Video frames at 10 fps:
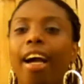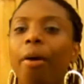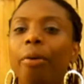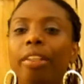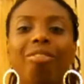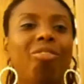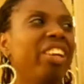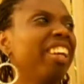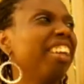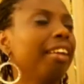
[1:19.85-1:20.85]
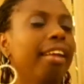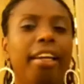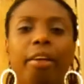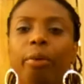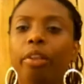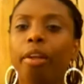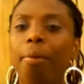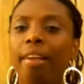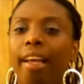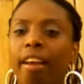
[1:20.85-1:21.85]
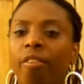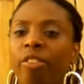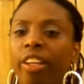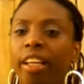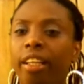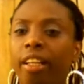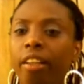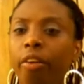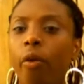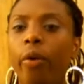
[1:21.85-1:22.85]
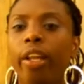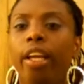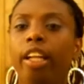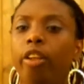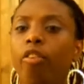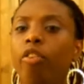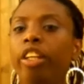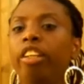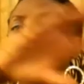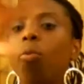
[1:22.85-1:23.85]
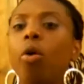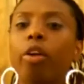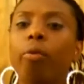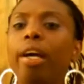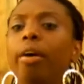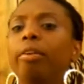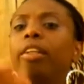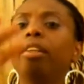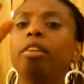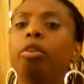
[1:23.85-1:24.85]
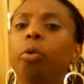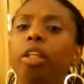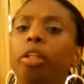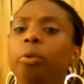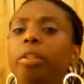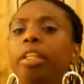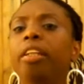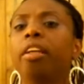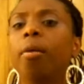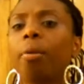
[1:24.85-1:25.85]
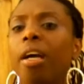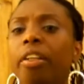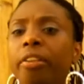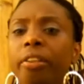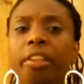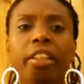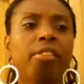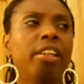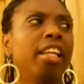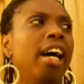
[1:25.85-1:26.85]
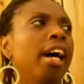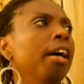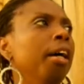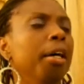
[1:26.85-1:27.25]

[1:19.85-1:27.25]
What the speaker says: I was feeling like it was going to be like footage, you know, where they show footage of them walking around and doing shoots and concerts and stuff like that.